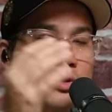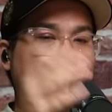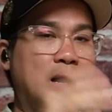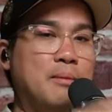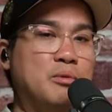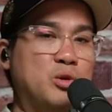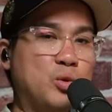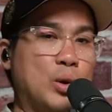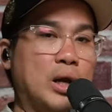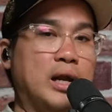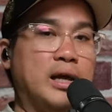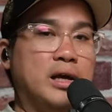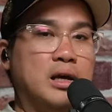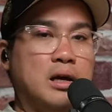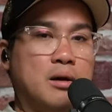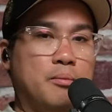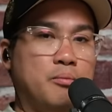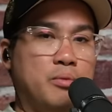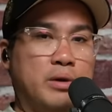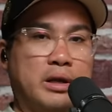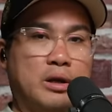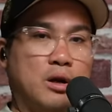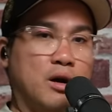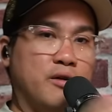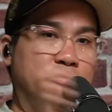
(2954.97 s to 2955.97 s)
so I'm dwelling
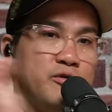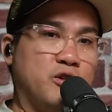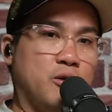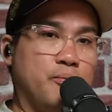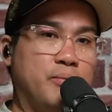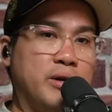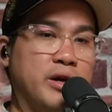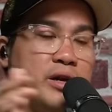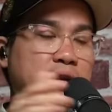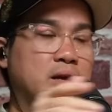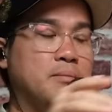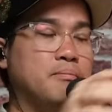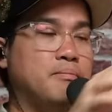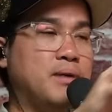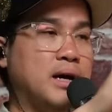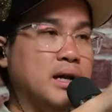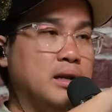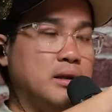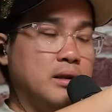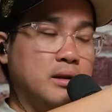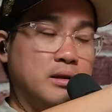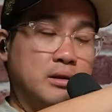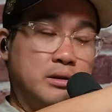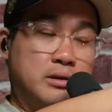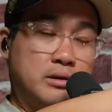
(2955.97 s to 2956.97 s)
a bit off topic already,
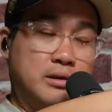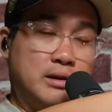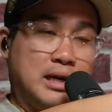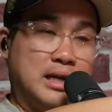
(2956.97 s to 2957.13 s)
but